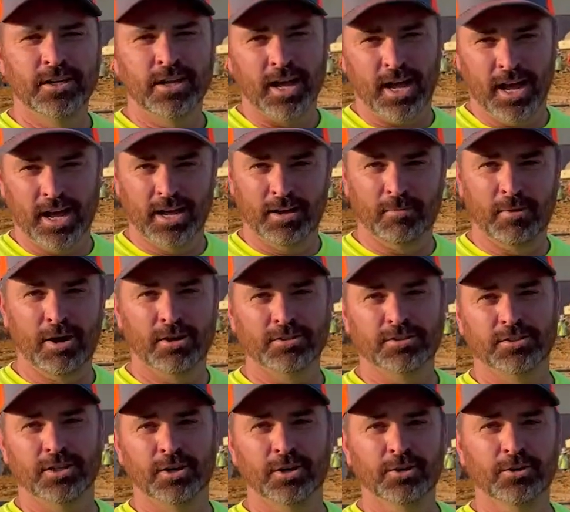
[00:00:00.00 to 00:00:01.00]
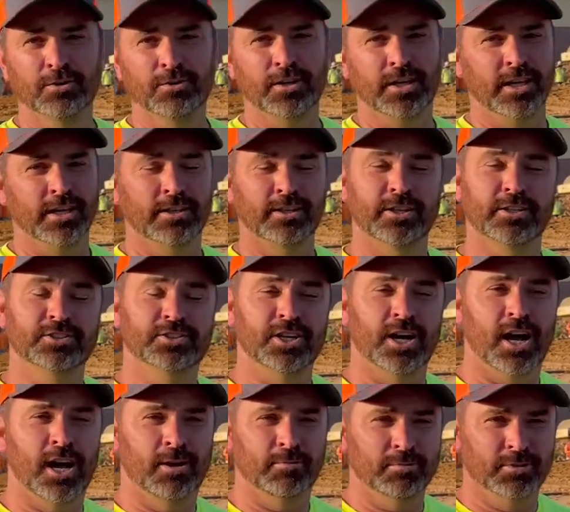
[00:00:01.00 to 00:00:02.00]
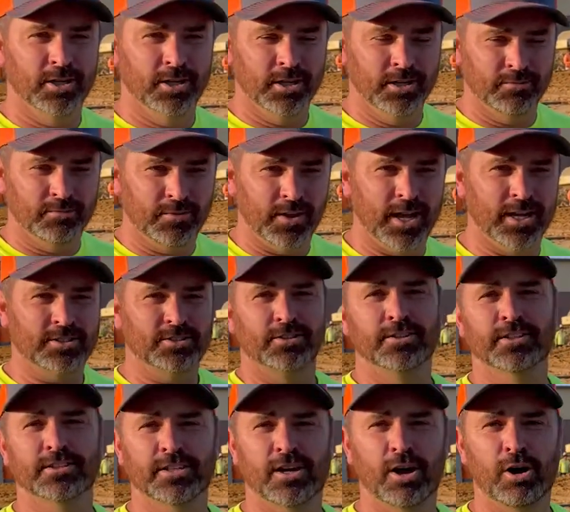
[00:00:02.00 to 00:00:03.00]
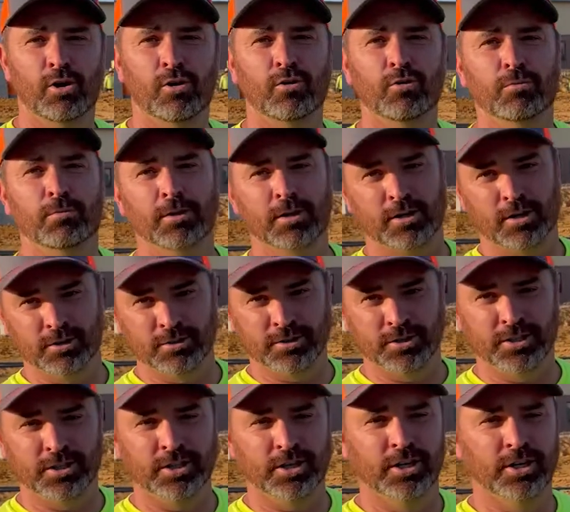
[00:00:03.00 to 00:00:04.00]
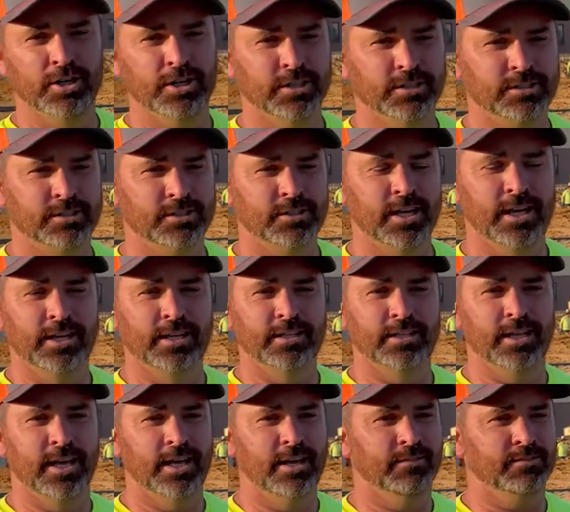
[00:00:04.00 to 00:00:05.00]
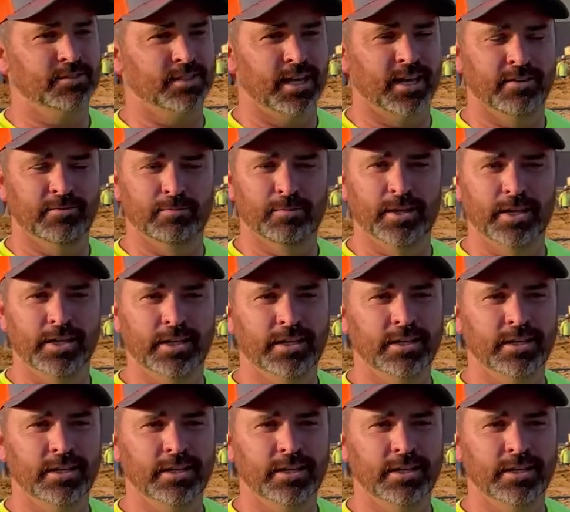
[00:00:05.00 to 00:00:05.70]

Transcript: I am also getting the job done faster as a whole because of the guns. They have saved me